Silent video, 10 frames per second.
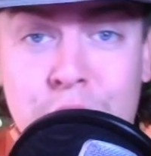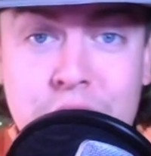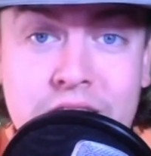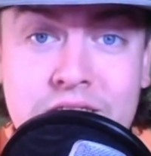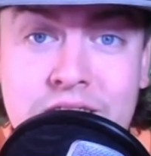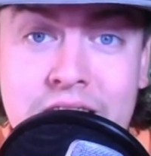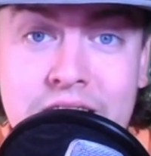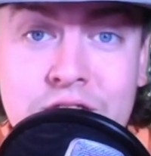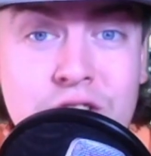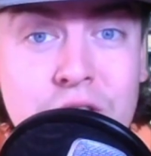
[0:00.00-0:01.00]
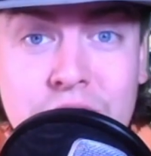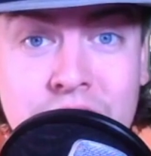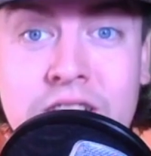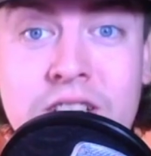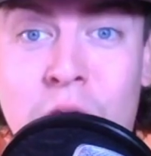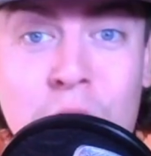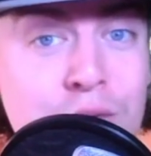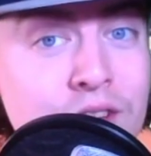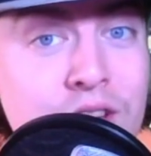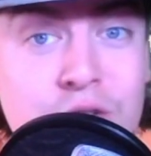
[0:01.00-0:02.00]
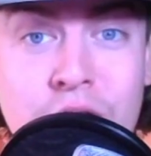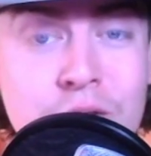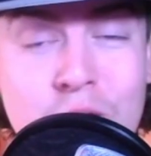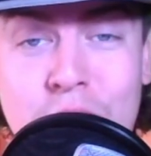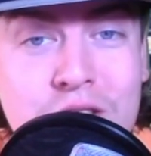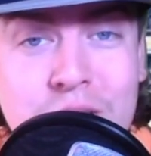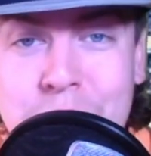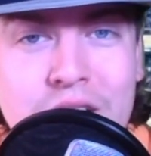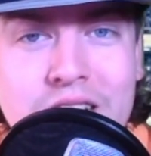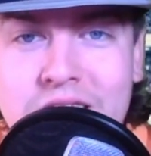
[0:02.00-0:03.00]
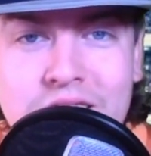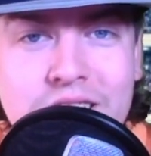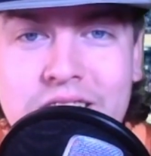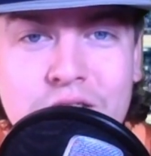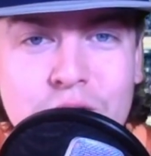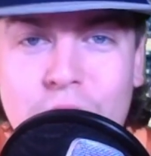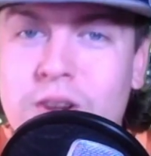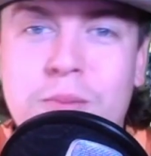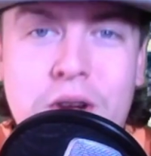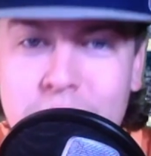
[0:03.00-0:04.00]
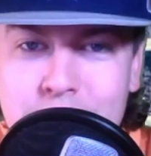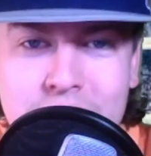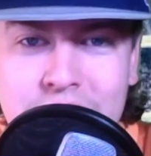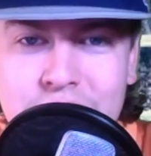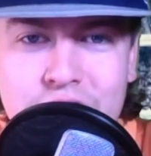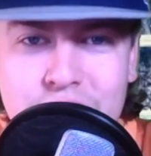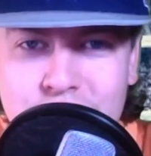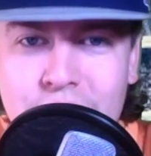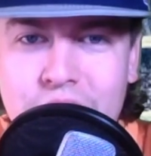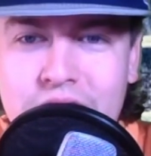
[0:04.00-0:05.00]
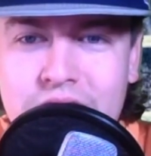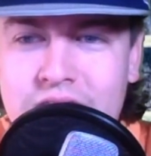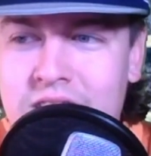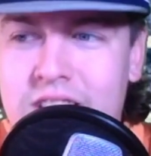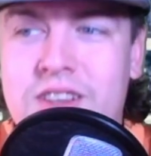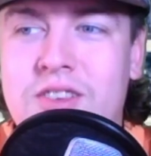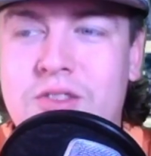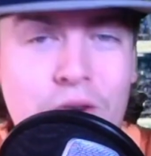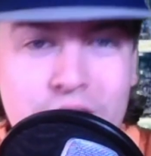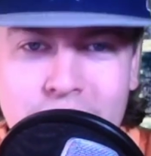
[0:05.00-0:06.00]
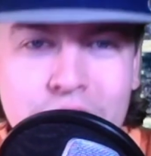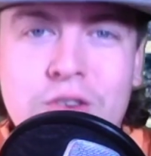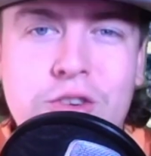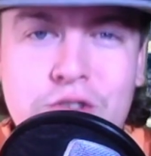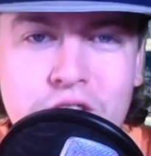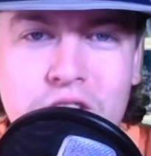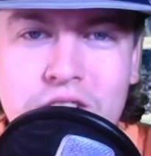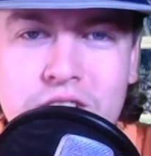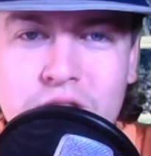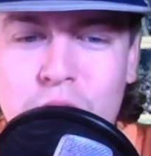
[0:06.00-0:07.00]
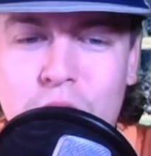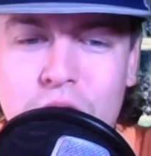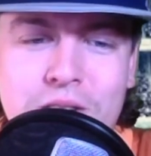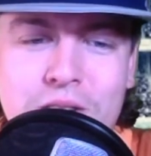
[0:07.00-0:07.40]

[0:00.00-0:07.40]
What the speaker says: against the Texans, you don't need it. Hopefully Trevor Lawrence can put on a clinic, throwing the ball up to DJ Chark and throwing it under to Chenault to score.